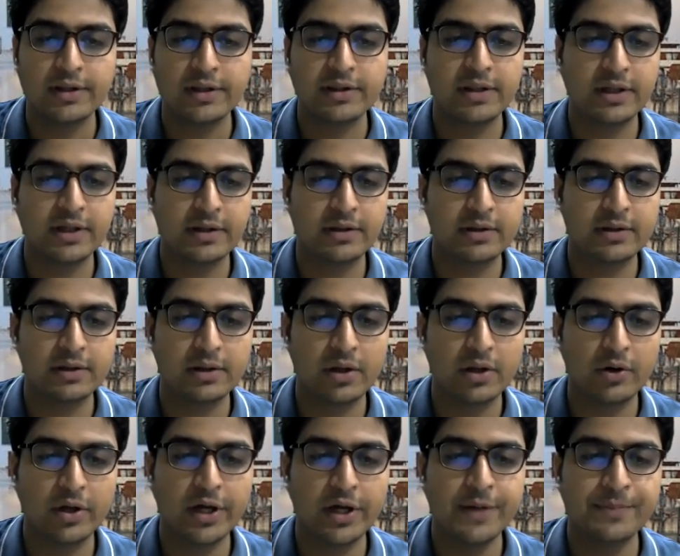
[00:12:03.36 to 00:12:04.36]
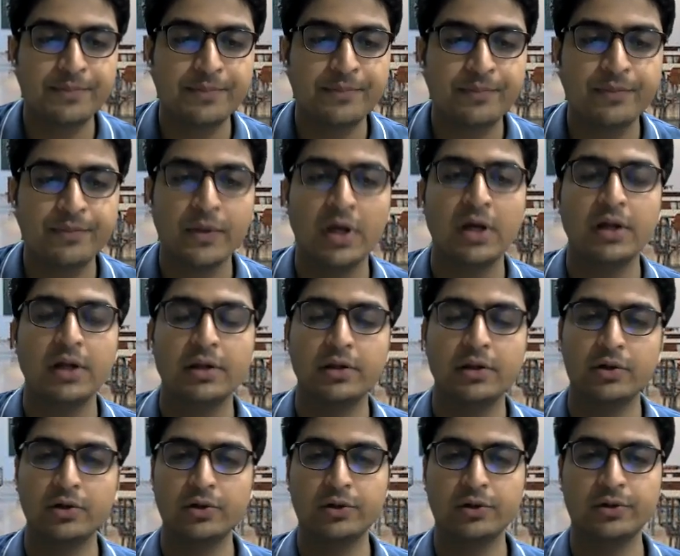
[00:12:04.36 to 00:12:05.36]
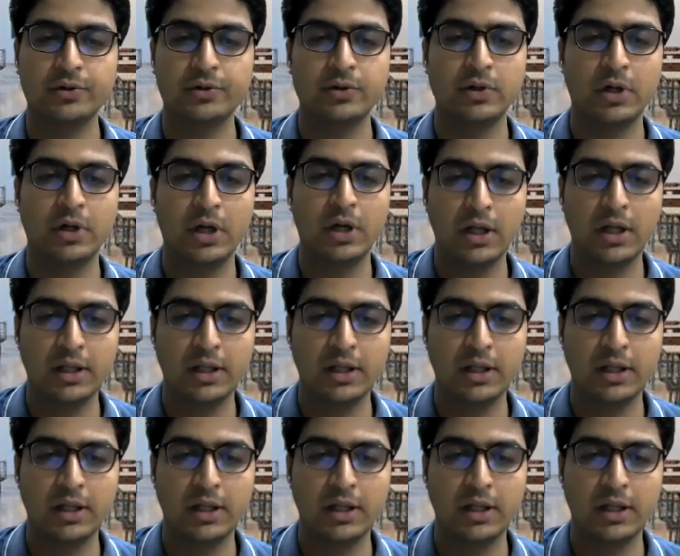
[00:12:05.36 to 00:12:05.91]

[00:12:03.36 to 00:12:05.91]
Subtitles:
6. Okay, so